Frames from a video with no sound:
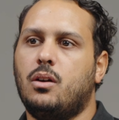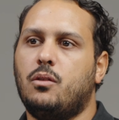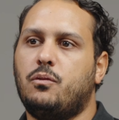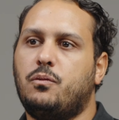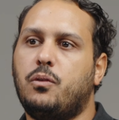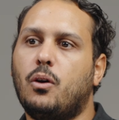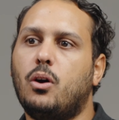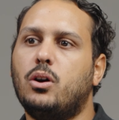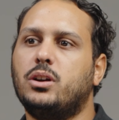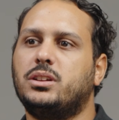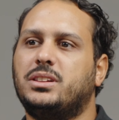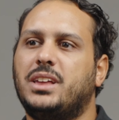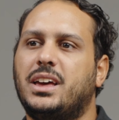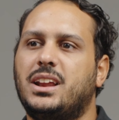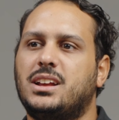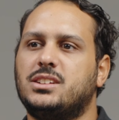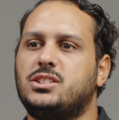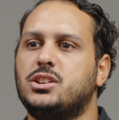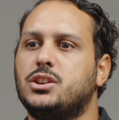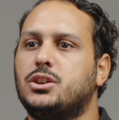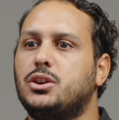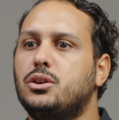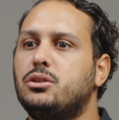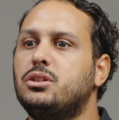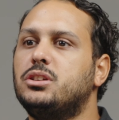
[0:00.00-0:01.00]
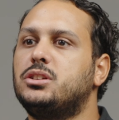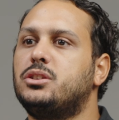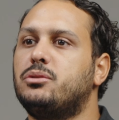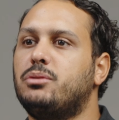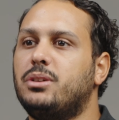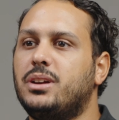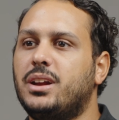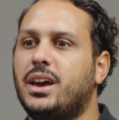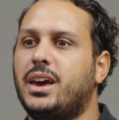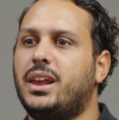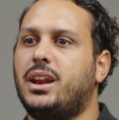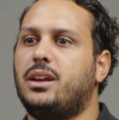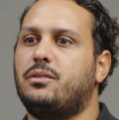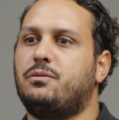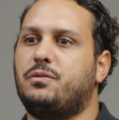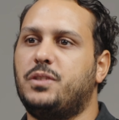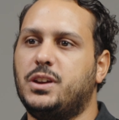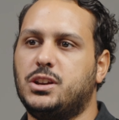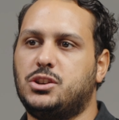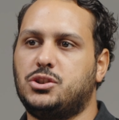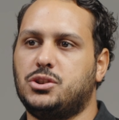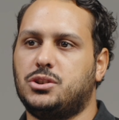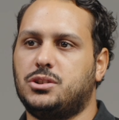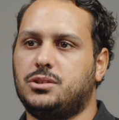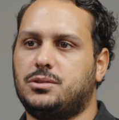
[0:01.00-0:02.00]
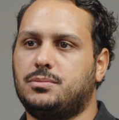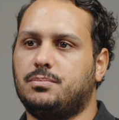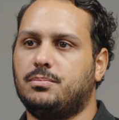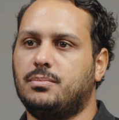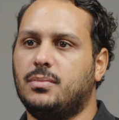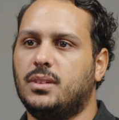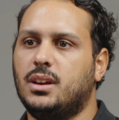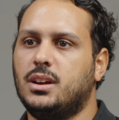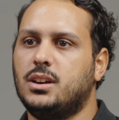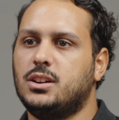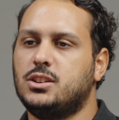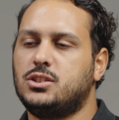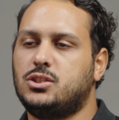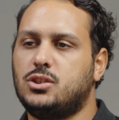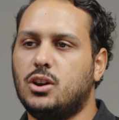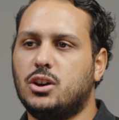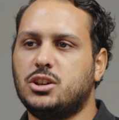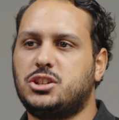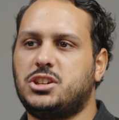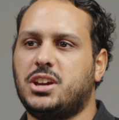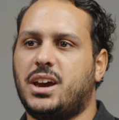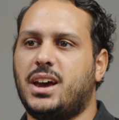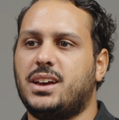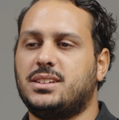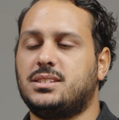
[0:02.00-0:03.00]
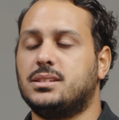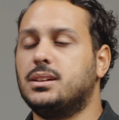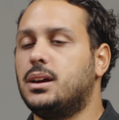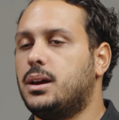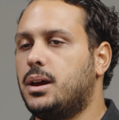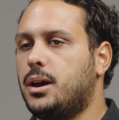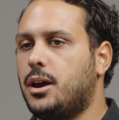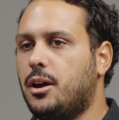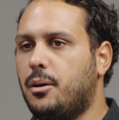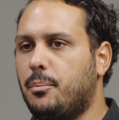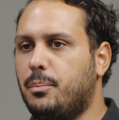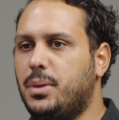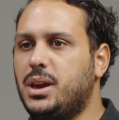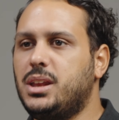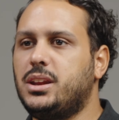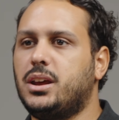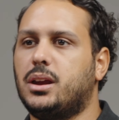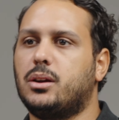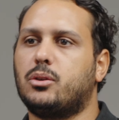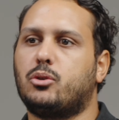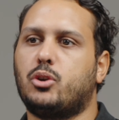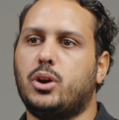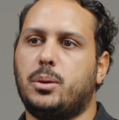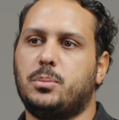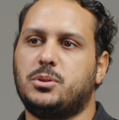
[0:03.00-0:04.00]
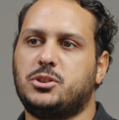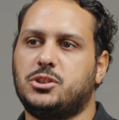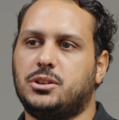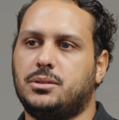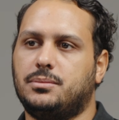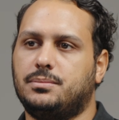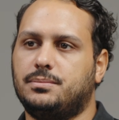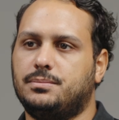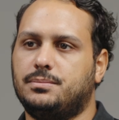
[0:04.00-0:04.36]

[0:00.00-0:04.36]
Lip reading: for data security related features, such as media encryption.